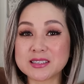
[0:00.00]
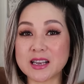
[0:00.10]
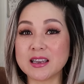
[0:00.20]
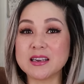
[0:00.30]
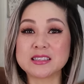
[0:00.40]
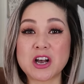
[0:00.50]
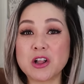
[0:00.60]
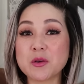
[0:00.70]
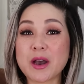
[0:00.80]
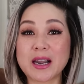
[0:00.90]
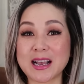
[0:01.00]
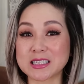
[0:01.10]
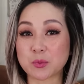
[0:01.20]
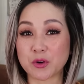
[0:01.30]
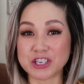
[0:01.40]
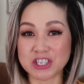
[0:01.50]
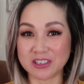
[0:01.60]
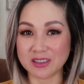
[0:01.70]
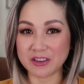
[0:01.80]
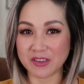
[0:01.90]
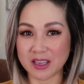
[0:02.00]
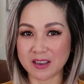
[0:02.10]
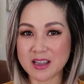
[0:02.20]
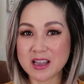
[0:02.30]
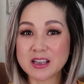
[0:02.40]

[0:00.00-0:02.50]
design is all about aspirational living.